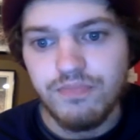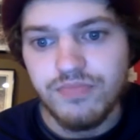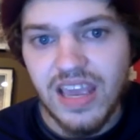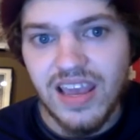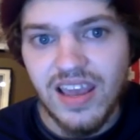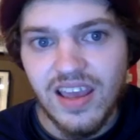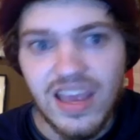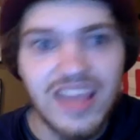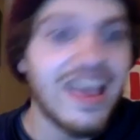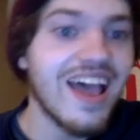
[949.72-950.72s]

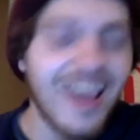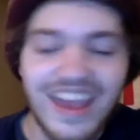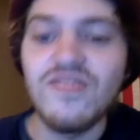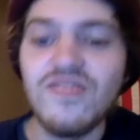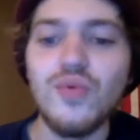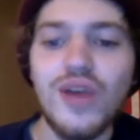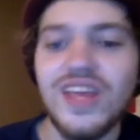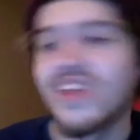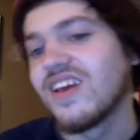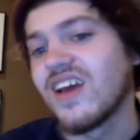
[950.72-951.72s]
And I even
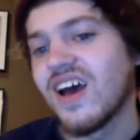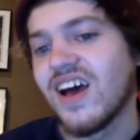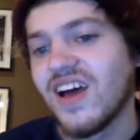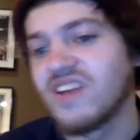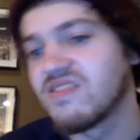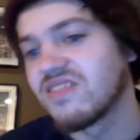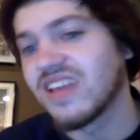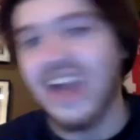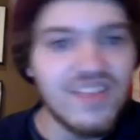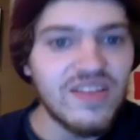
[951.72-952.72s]
went
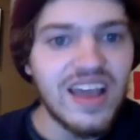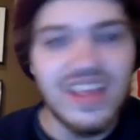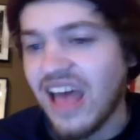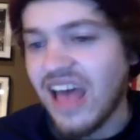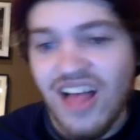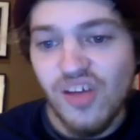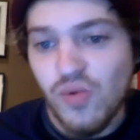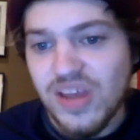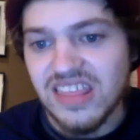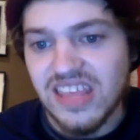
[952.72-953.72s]
kind of got in the
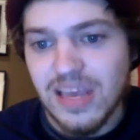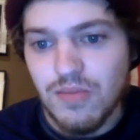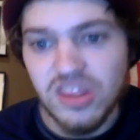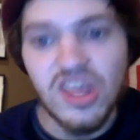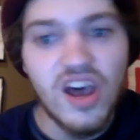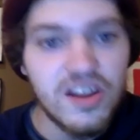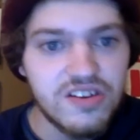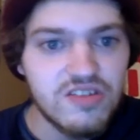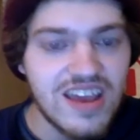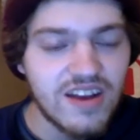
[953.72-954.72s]
Halloween theme with the
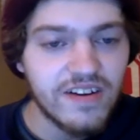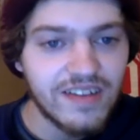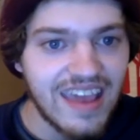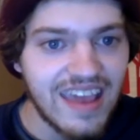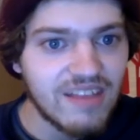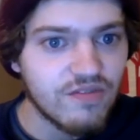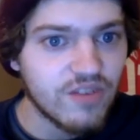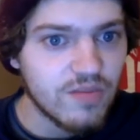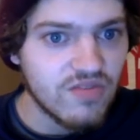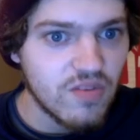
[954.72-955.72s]
Undertaker and Kane
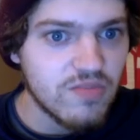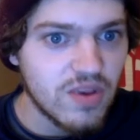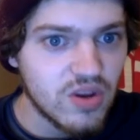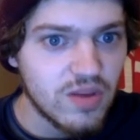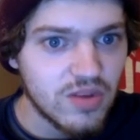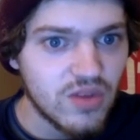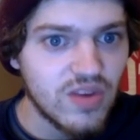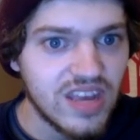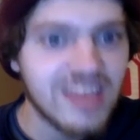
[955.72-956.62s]
from WWE.